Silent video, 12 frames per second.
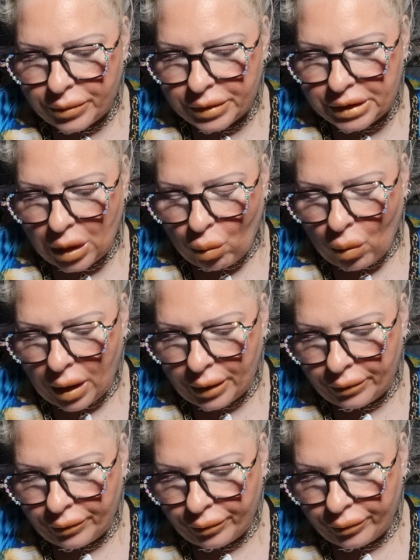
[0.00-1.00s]

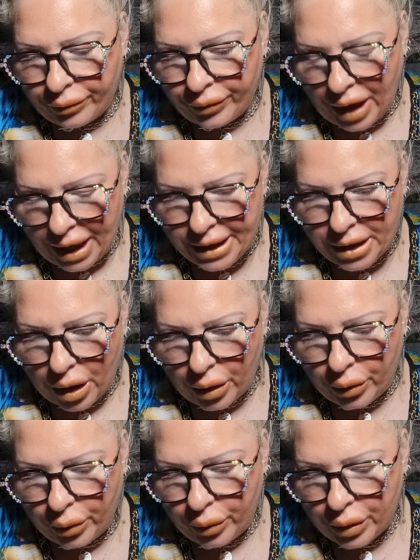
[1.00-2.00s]
someone they
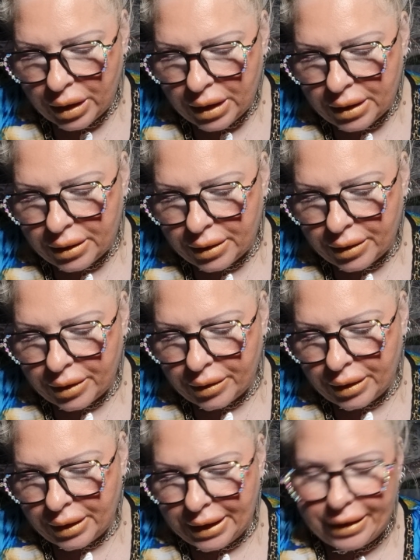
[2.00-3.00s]
know,
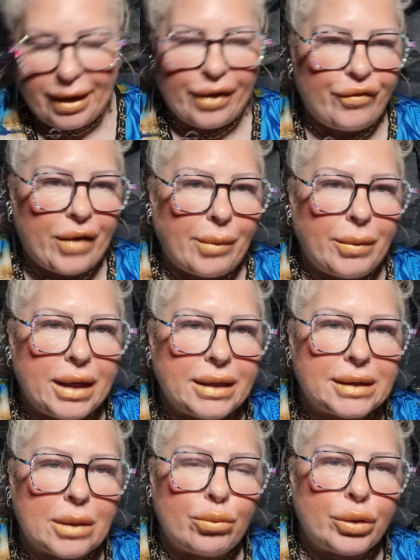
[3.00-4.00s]
in their family
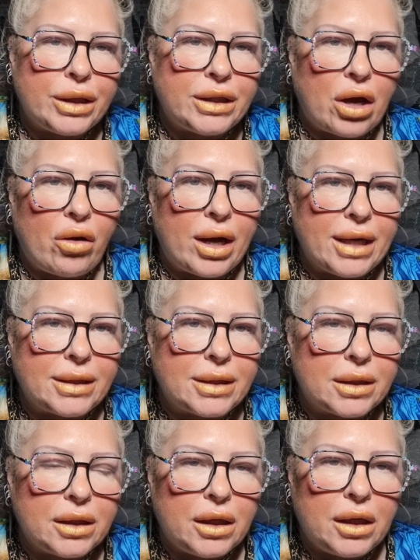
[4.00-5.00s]
somebody died
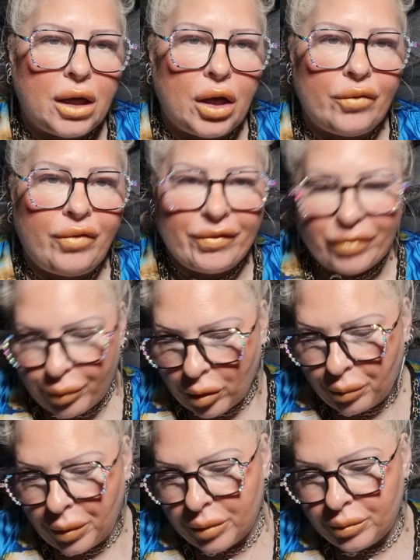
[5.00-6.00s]
of liver
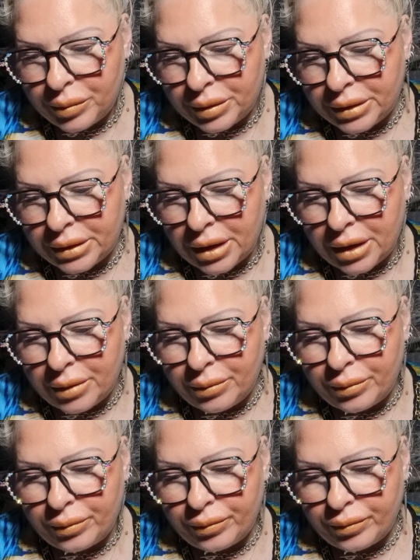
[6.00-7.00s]
problems,
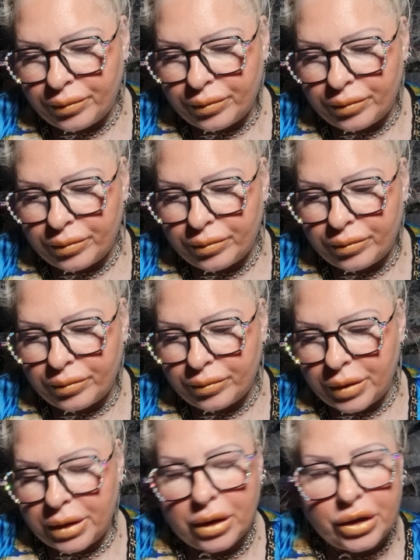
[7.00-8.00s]

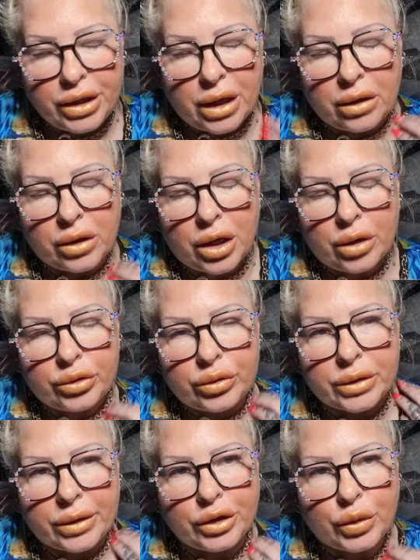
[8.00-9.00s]
a young girl, she
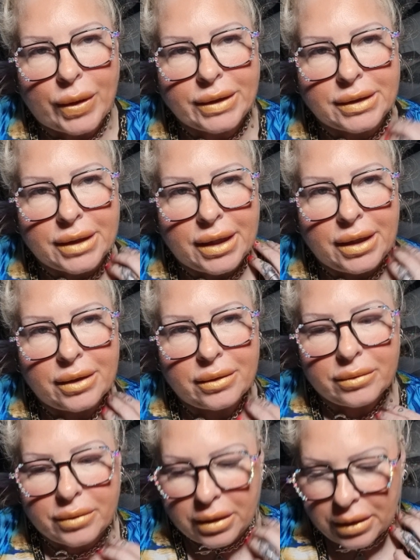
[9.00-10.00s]
was only 20.
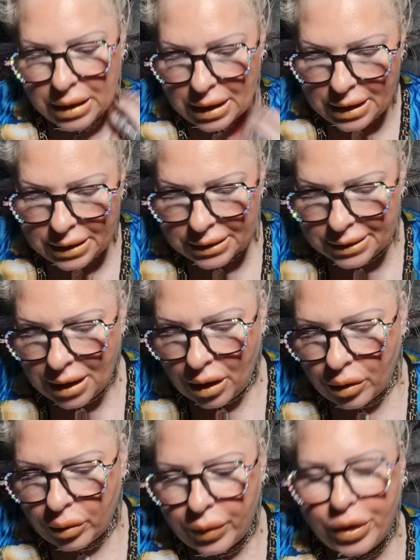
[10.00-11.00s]

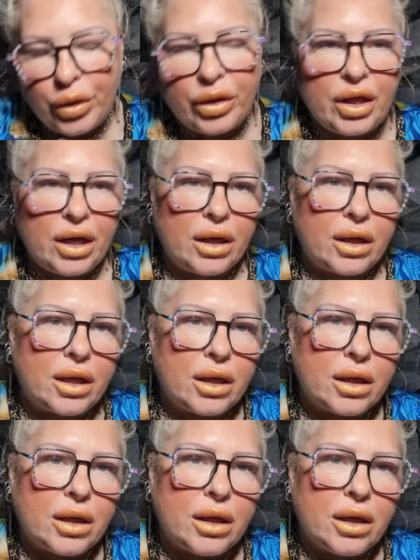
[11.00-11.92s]
So when you think